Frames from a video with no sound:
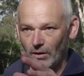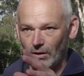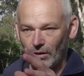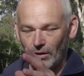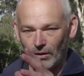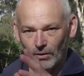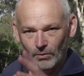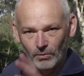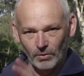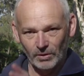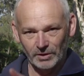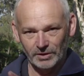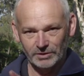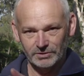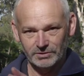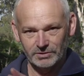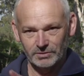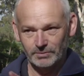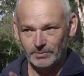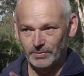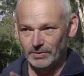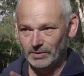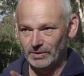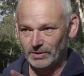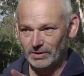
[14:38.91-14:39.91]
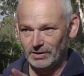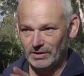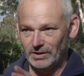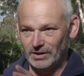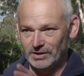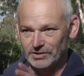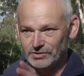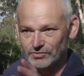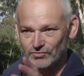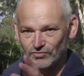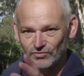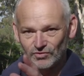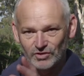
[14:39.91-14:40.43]
I want it to be
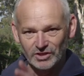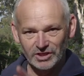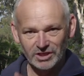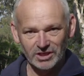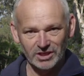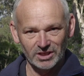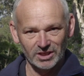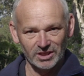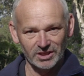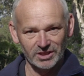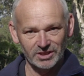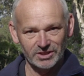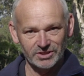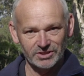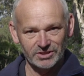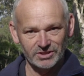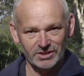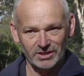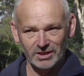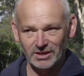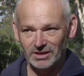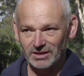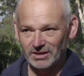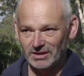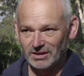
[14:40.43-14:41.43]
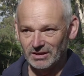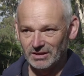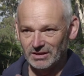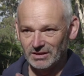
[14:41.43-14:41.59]
as realistic